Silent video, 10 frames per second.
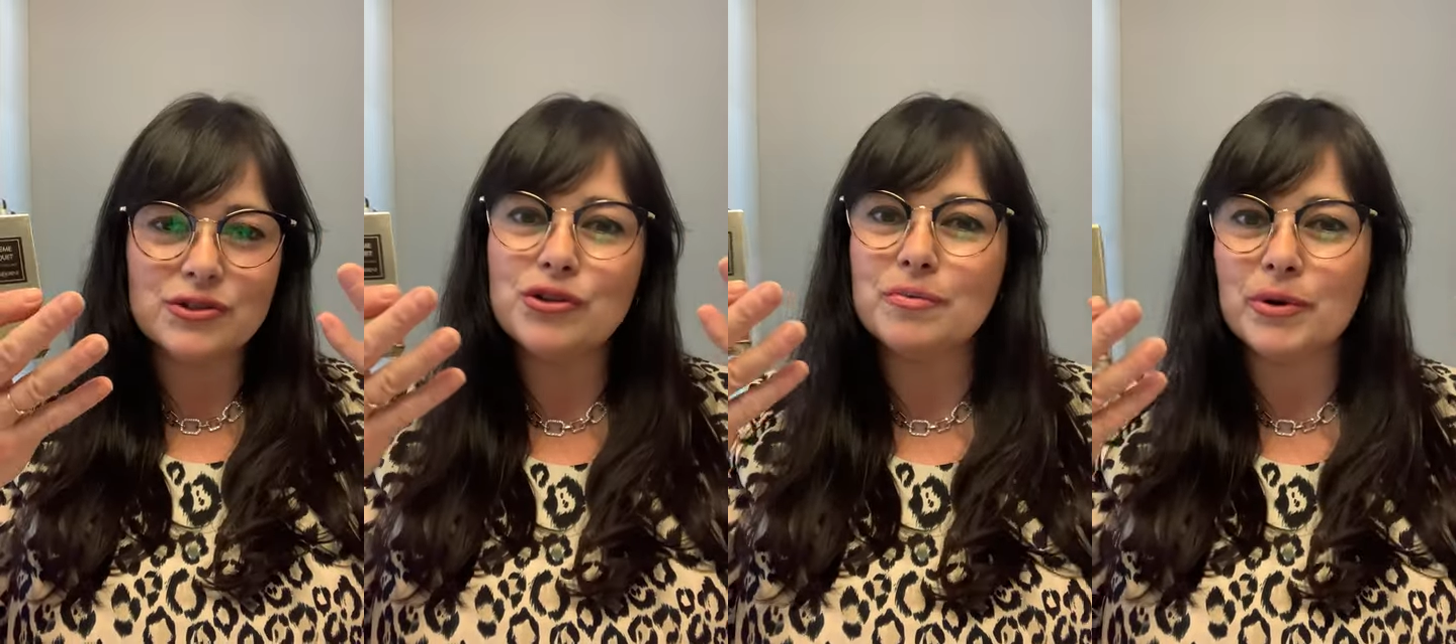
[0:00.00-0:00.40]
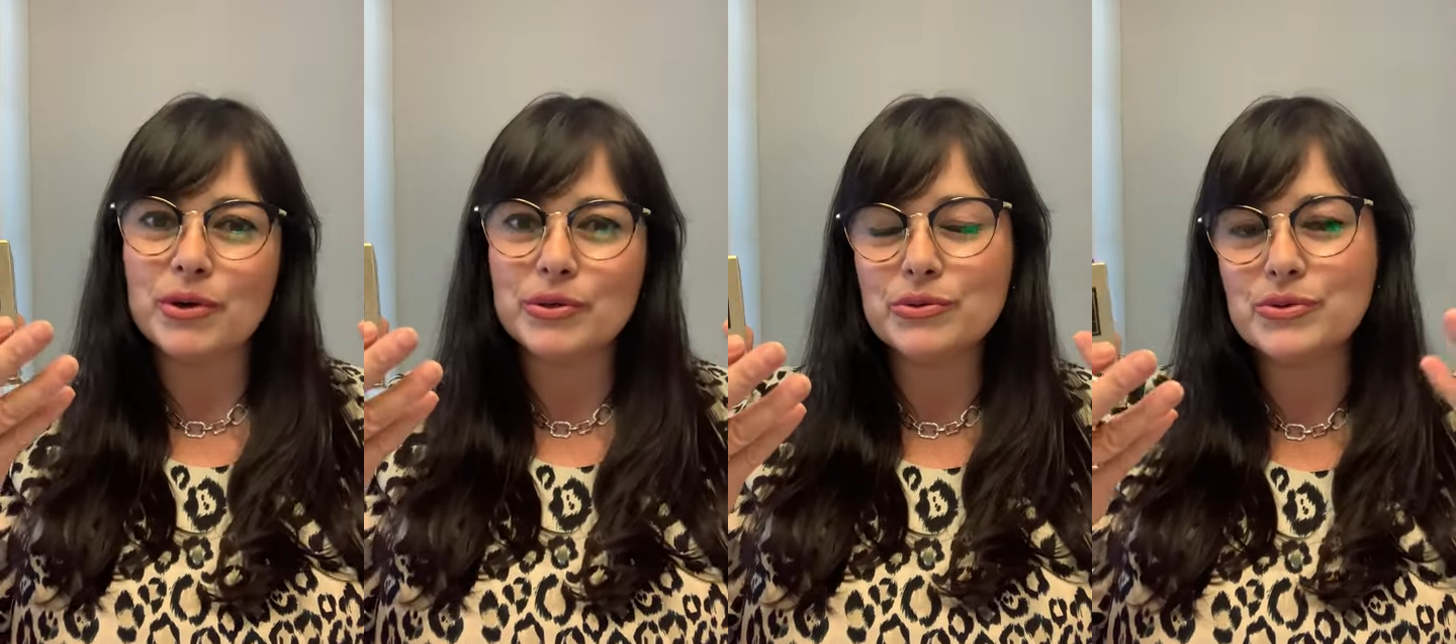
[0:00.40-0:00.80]

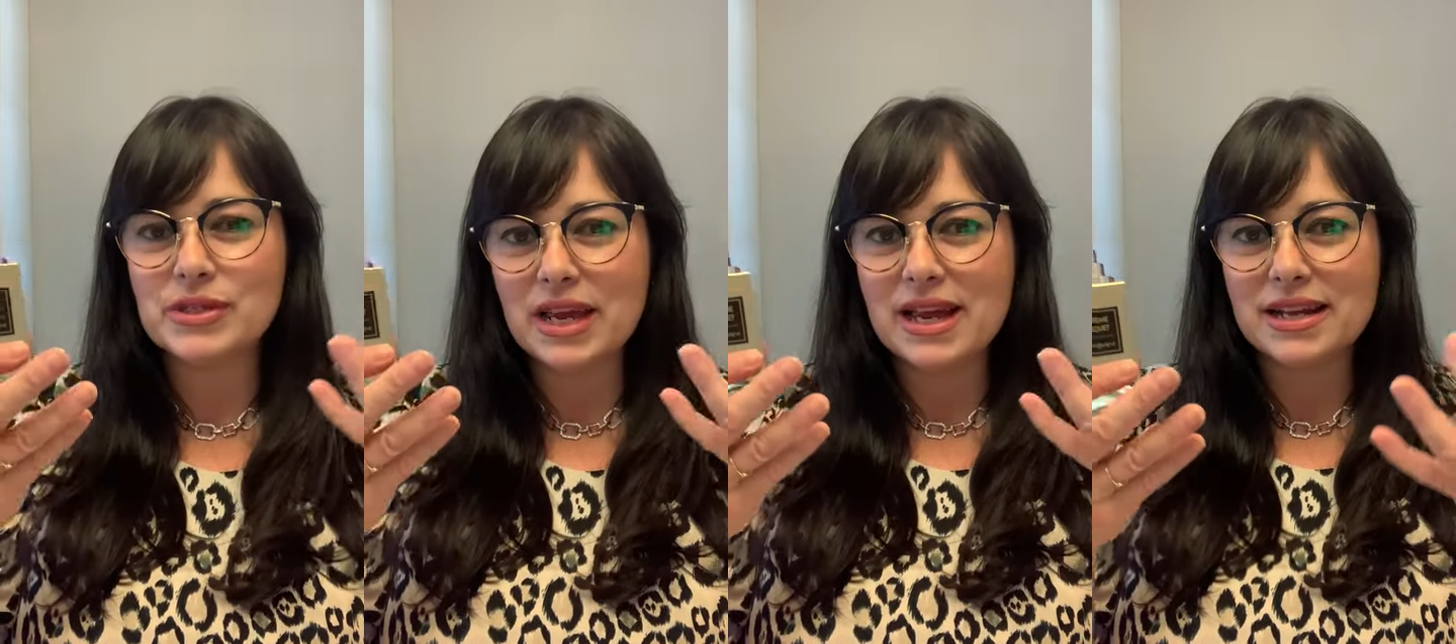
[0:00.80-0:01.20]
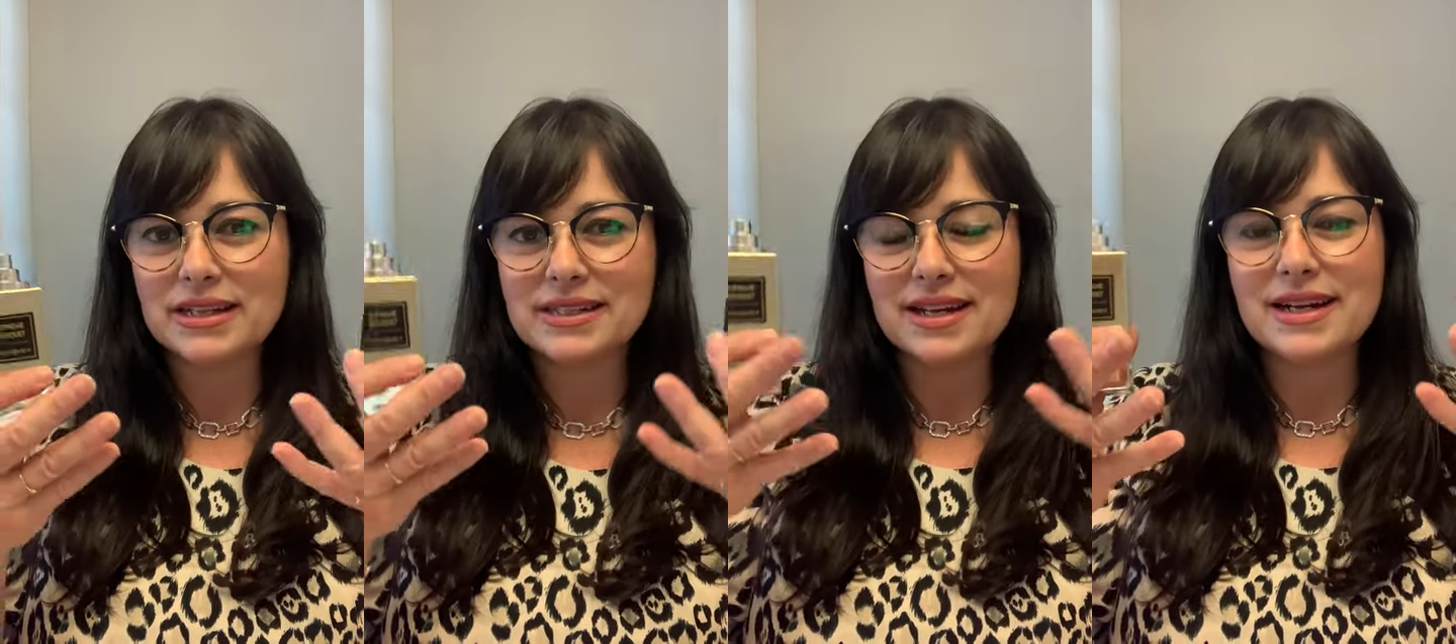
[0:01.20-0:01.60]
tuberose
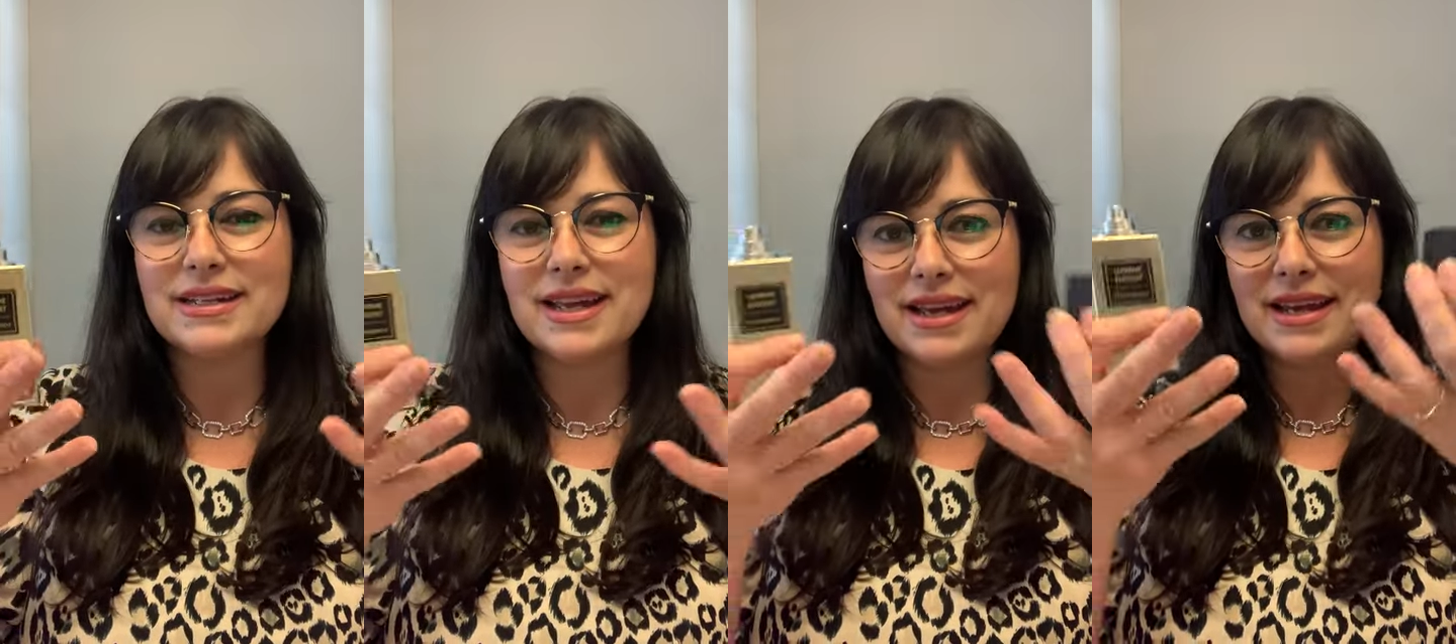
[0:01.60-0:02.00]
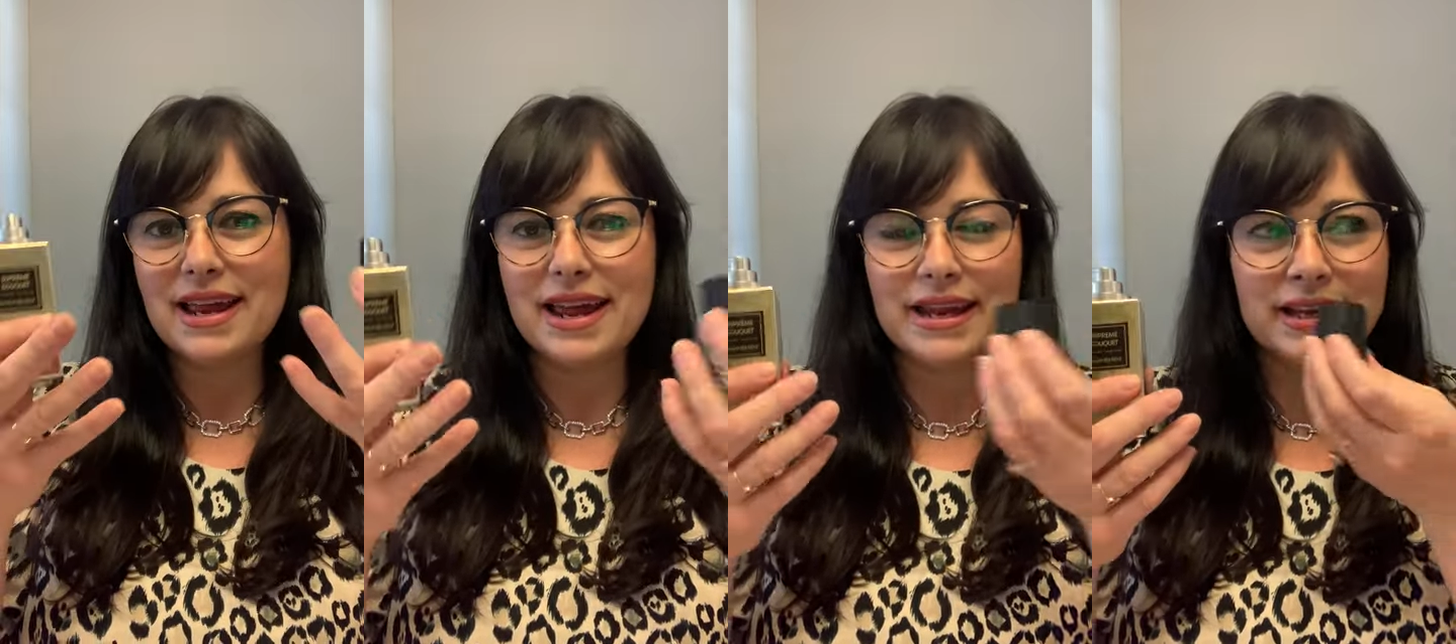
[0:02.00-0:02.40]
and the
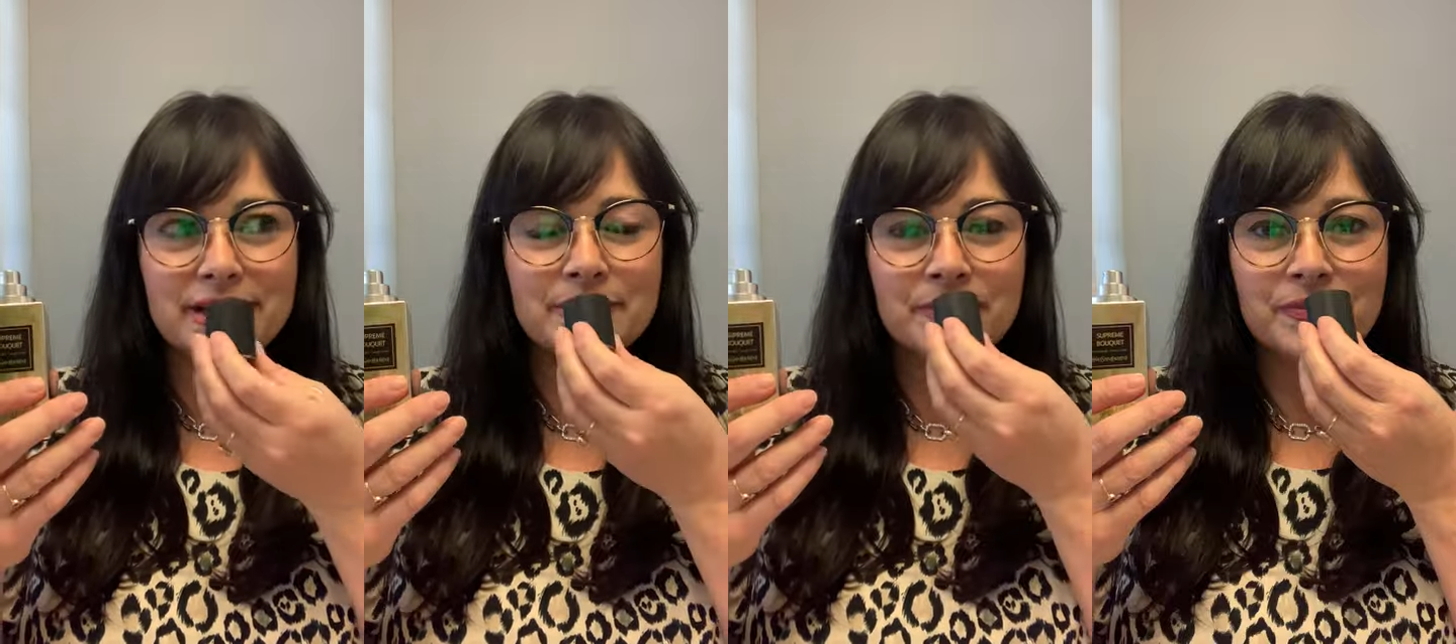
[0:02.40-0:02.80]
ylang.